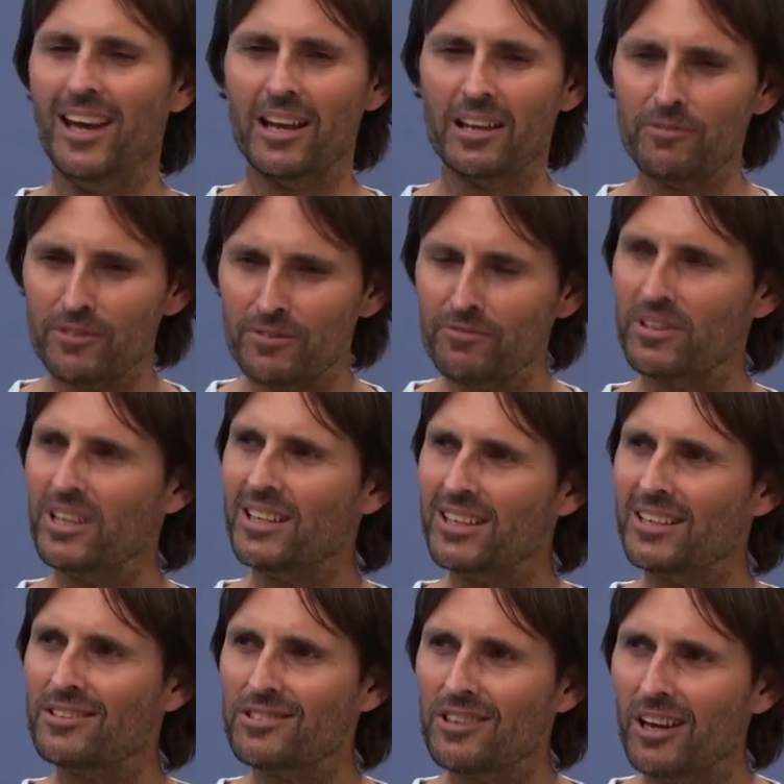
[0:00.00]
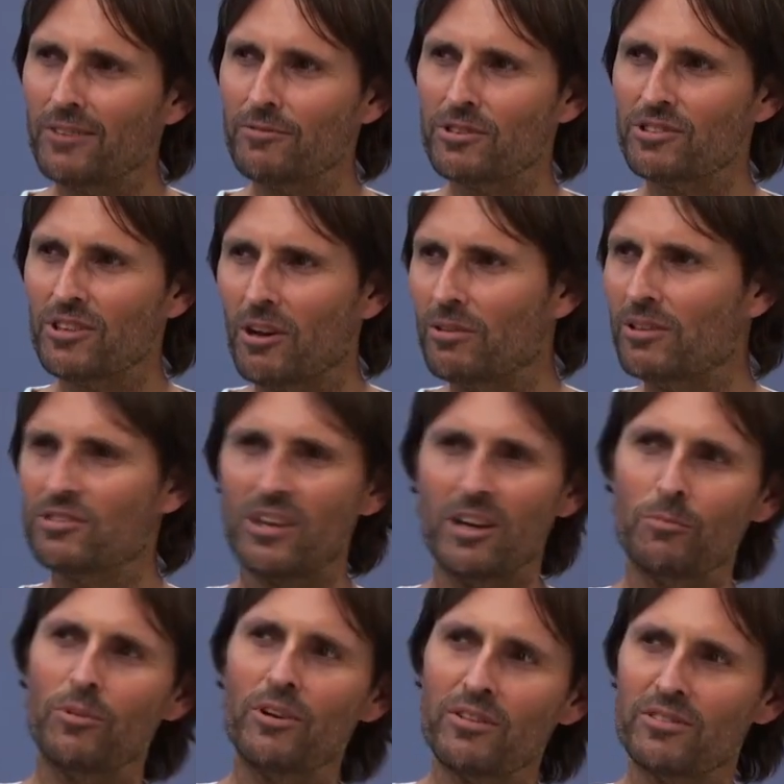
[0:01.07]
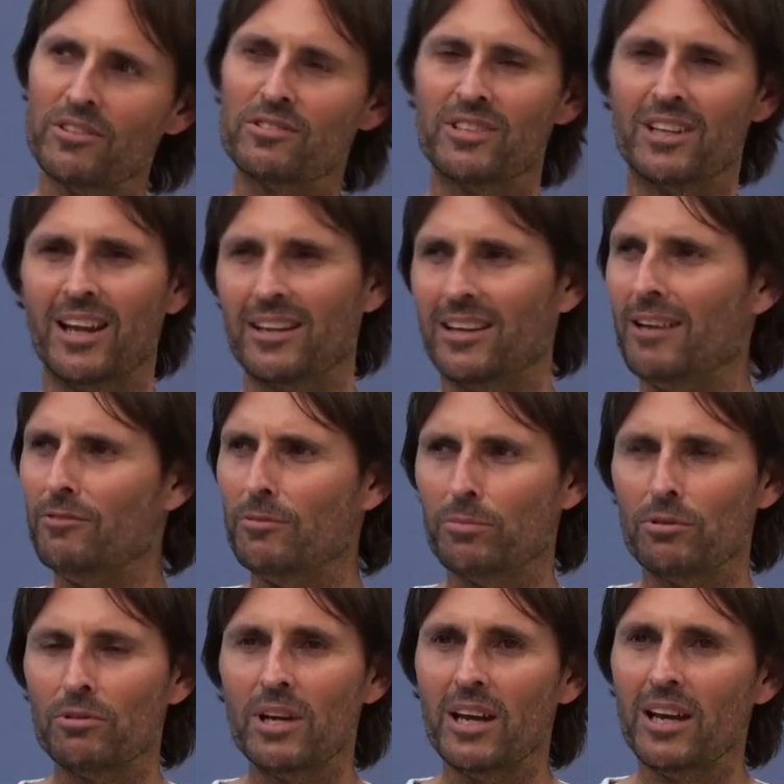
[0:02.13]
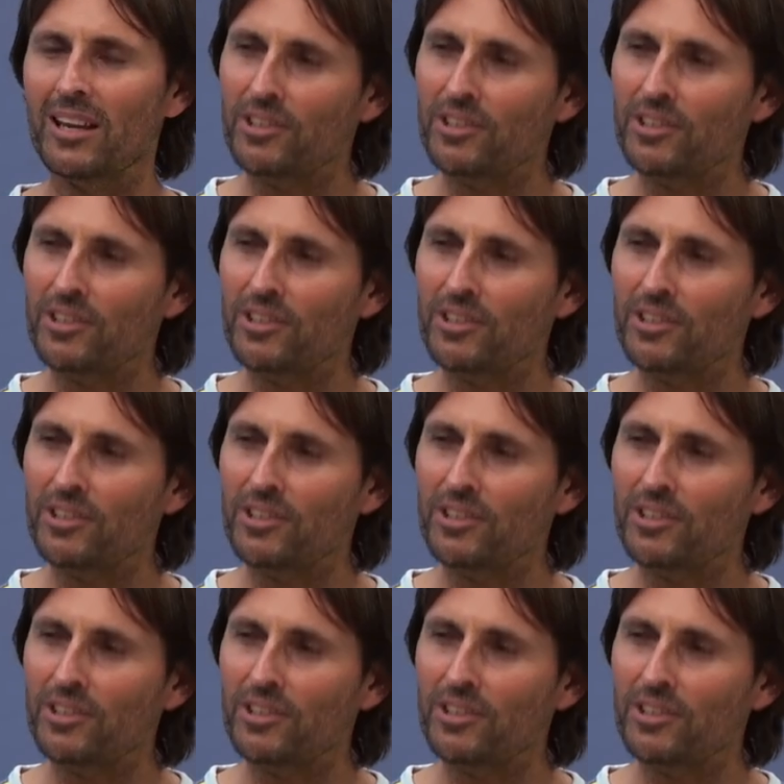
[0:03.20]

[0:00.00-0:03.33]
And if the feeling inside of your soul is, I'm worthless and unlovable,